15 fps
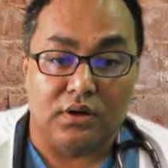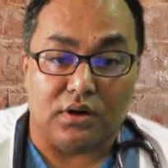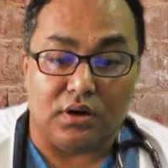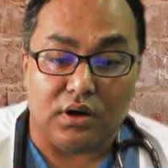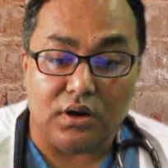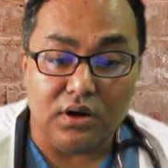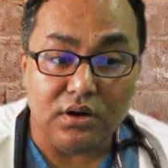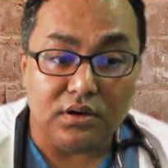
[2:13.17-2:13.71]

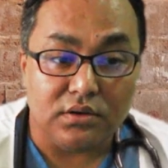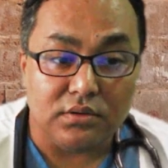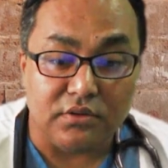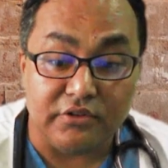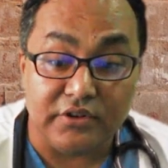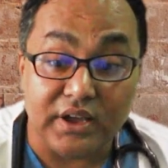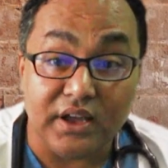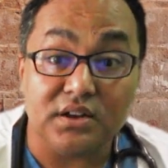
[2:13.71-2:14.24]
or
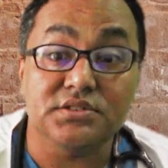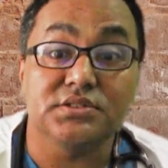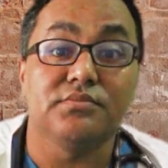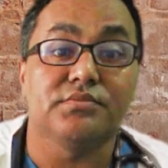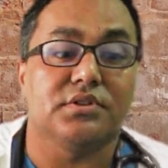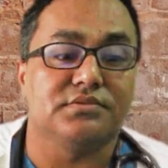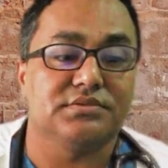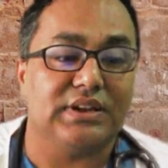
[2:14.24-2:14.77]
rare
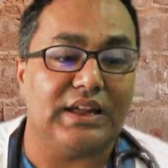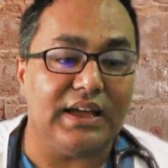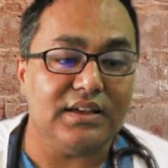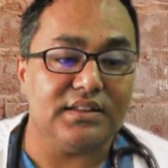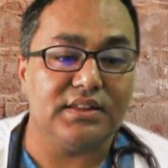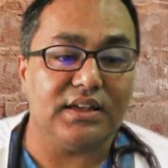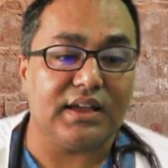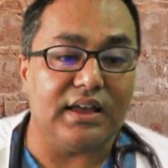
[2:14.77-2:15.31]
symptoms
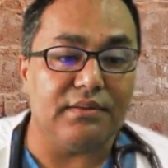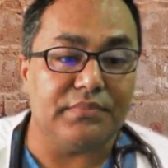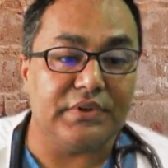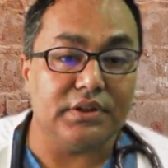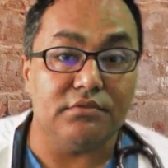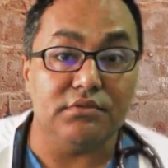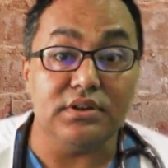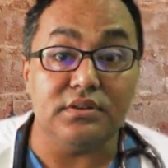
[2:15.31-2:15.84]
like they can
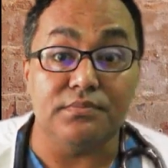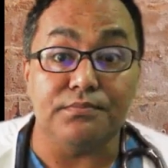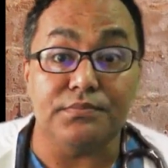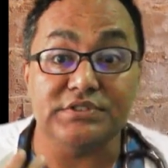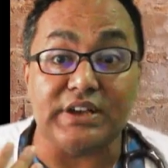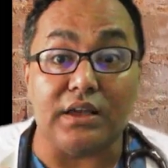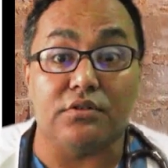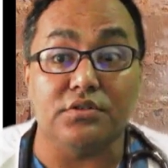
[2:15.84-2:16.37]
present with
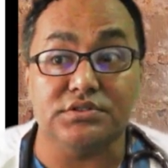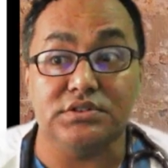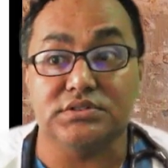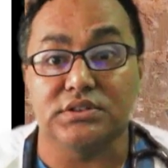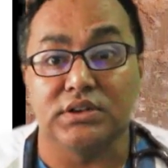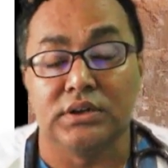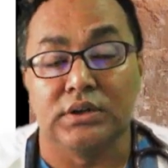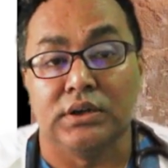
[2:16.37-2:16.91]

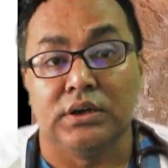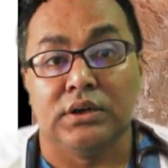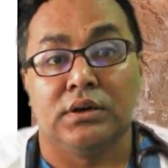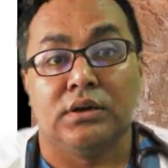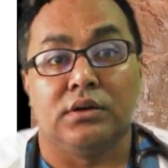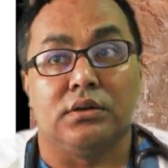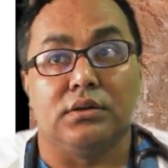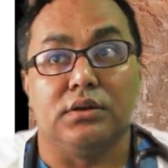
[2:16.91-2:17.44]
psychosis.
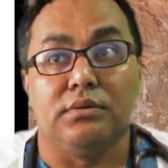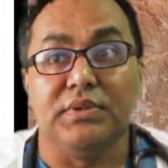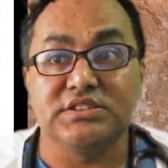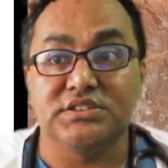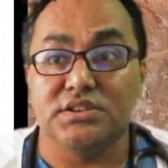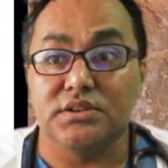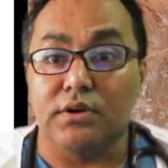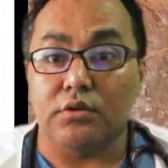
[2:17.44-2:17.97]
In
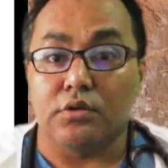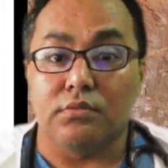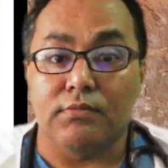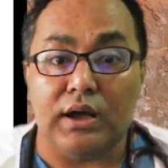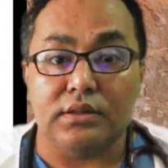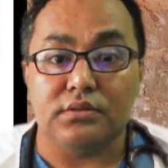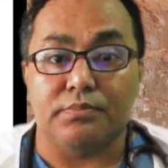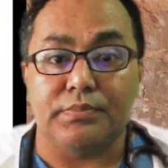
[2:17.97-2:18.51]
mixed edema
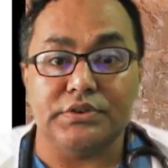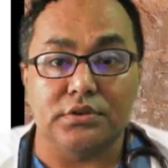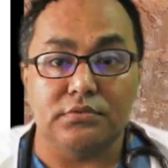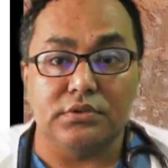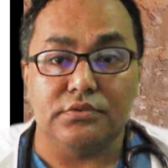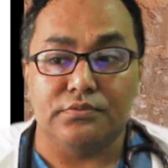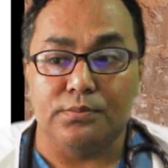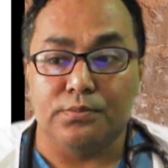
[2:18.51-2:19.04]
coma, the patient
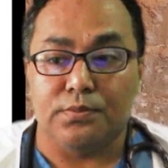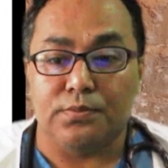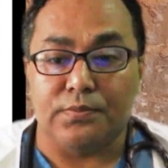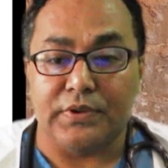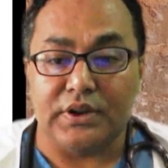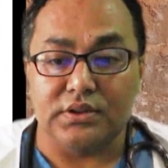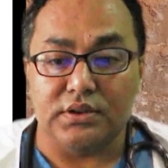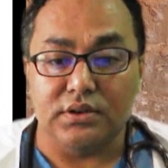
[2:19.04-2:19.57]
will
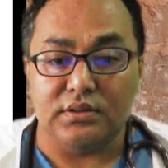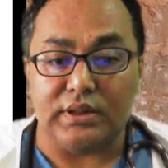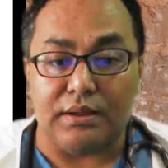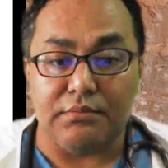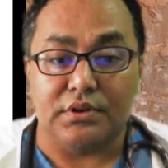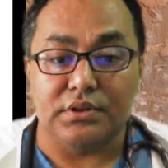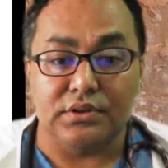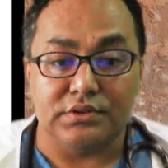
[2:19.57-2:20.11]
present in the
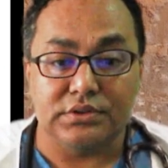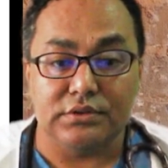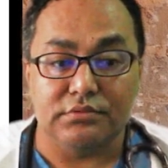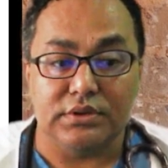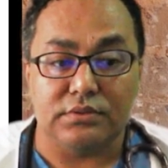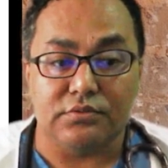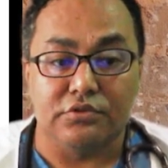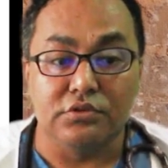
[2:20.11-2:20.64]
emergency
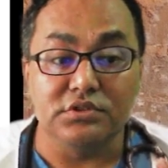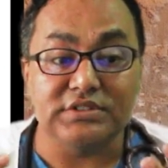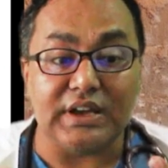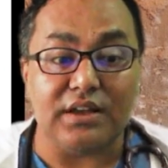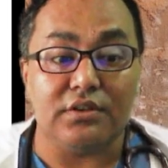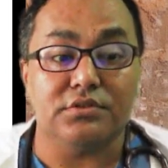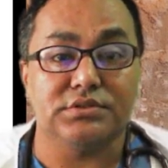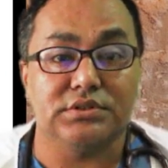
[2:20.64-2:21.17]
with full
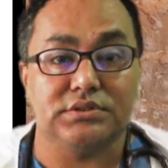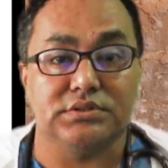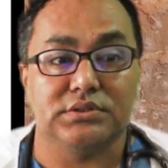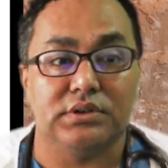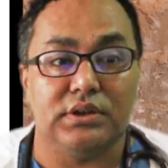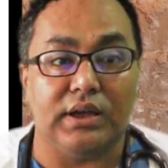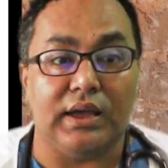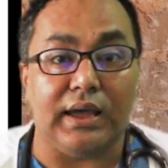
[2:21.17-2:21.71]
psychosis,
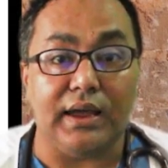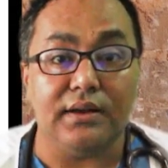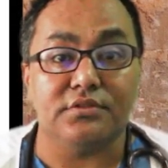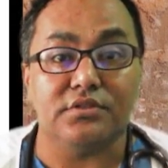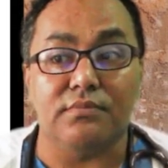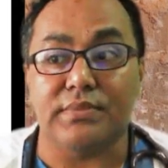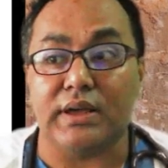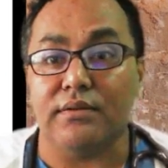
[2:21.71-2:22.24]
and
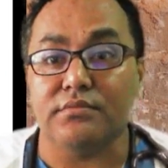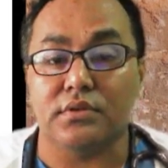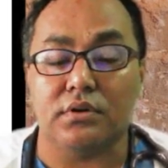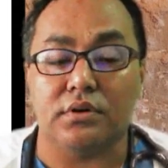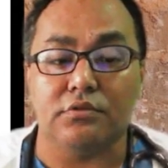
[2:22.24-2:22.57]
sometimes